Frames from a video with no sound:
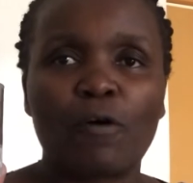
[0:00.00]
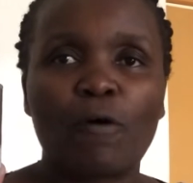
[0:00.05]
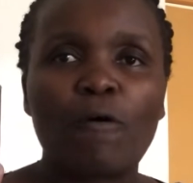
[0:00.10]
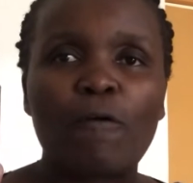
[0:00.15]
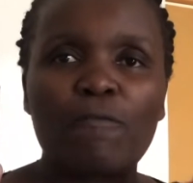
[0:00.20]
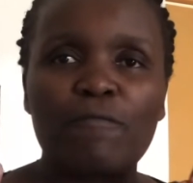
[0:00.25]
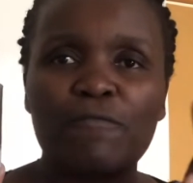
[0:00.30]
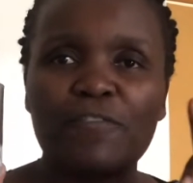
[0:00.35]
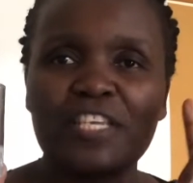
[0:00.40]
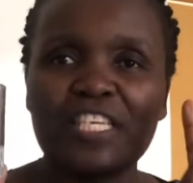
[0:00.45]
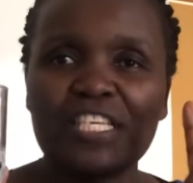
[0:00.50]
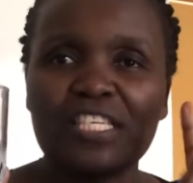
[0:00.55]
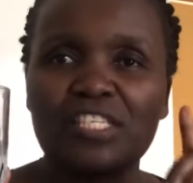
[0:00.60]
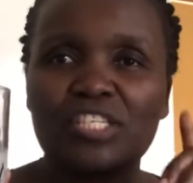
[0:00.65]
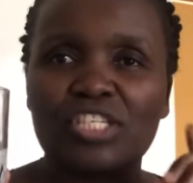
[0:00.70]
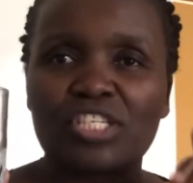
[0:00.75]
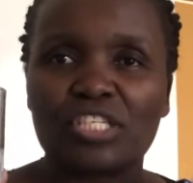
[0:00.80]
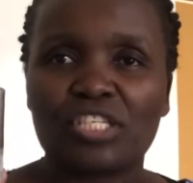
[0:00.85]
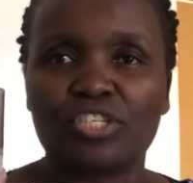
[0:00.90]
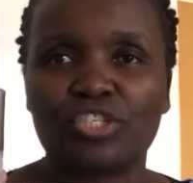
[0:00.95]
of
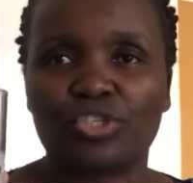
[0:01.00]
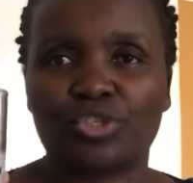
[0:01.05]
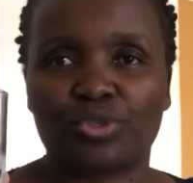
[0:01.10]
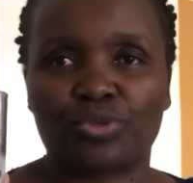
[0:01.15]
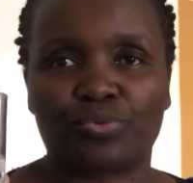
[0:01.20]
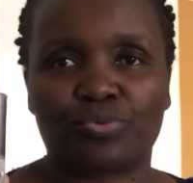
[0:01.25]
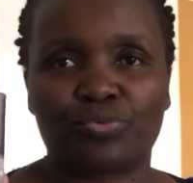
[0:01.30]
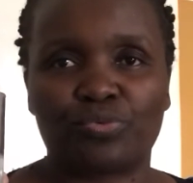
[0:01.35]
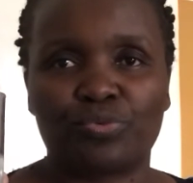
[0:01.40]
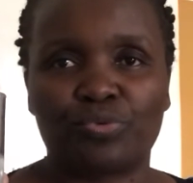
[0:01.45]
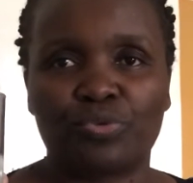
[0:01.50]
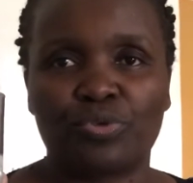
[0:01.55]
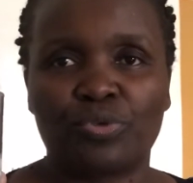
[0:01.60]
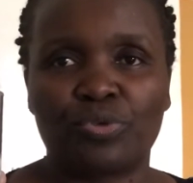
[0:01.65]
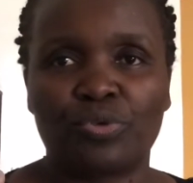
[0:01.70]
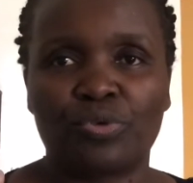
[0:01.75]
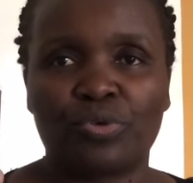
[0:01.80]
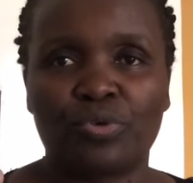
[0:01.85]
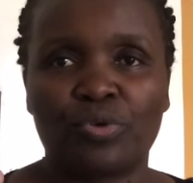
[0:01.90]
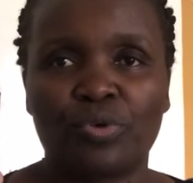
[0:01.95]
each issue,
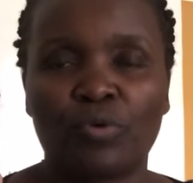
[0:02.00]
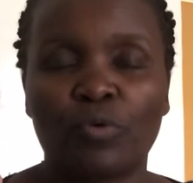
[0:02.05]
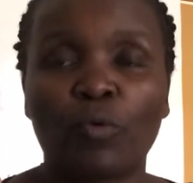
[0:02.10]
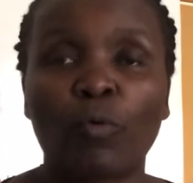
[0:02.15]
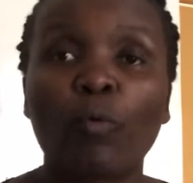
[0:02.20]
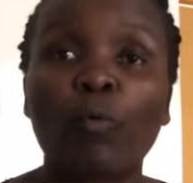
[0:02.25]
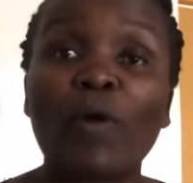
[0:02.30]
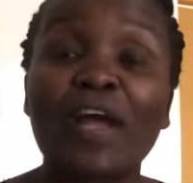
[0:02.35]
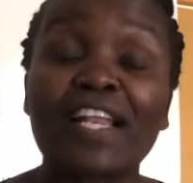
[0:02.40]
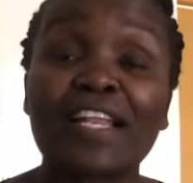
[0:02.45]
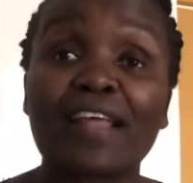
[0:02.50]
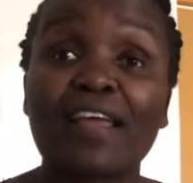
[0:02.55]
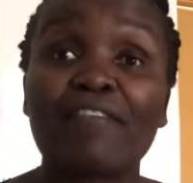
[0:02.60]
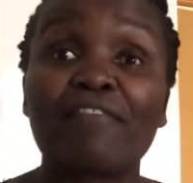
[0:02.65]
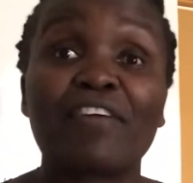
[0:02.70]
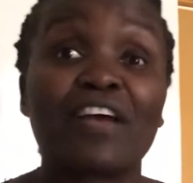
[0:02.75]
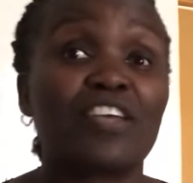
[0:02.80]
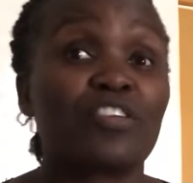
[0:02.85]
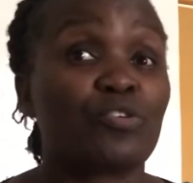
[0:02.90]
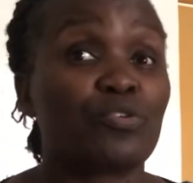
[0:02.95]

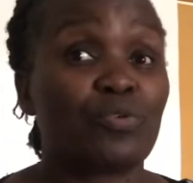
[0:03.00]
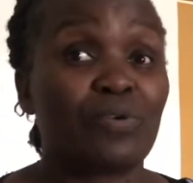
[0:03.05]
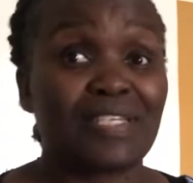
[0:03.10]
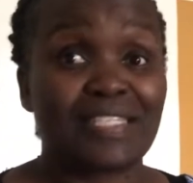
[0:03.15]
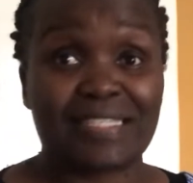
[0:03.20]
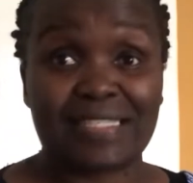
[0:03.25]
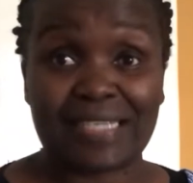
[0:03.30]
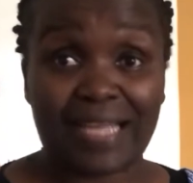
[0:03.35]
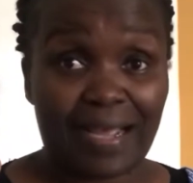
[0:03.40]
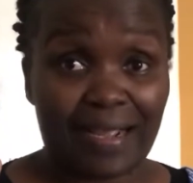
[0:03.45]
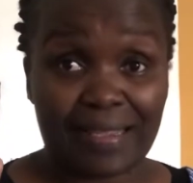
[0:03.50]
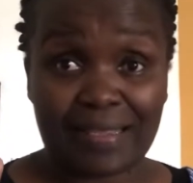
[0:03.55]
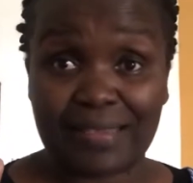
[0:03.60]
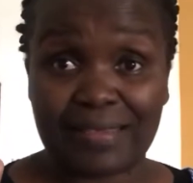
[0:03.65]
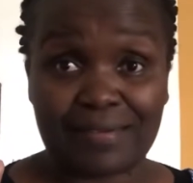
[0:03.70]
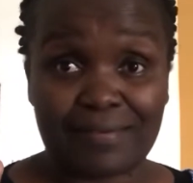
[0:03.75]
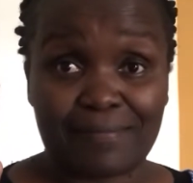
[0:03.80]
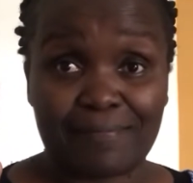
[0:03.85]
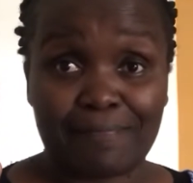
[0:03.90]
wherever you are stuck in.